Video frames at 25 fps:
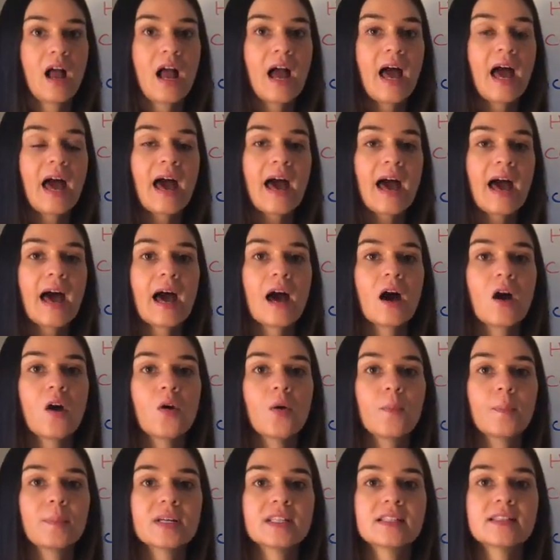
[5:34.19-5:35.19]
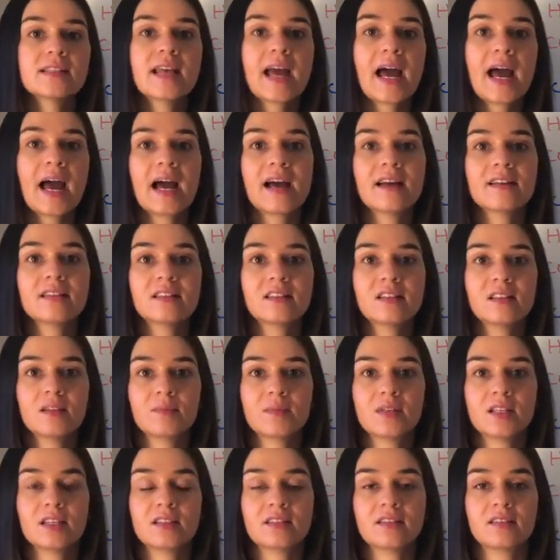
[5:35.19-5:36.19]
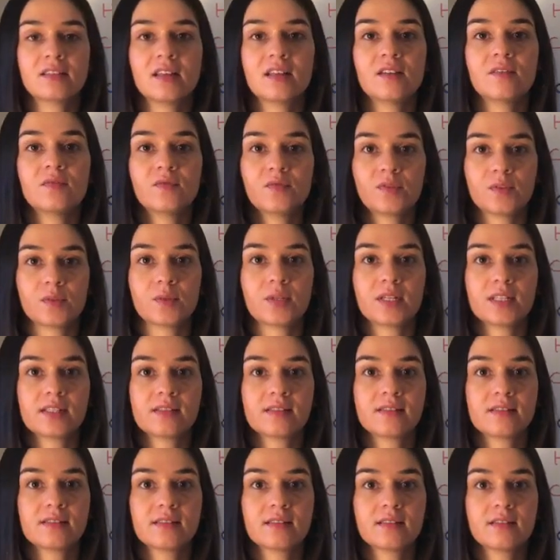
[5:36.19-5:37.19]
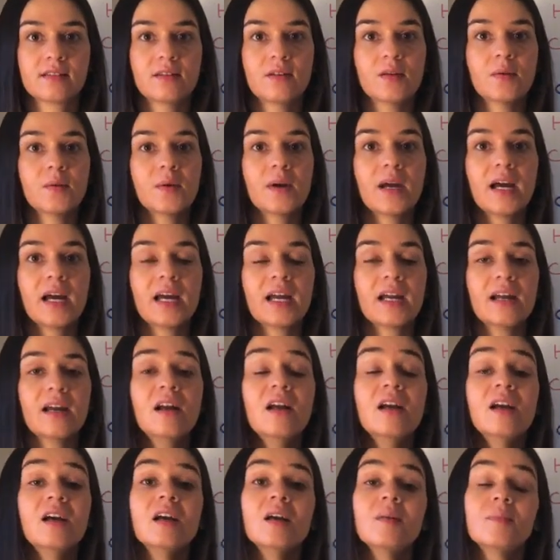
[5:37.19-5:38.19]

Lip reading: how potassium is influenced, okay?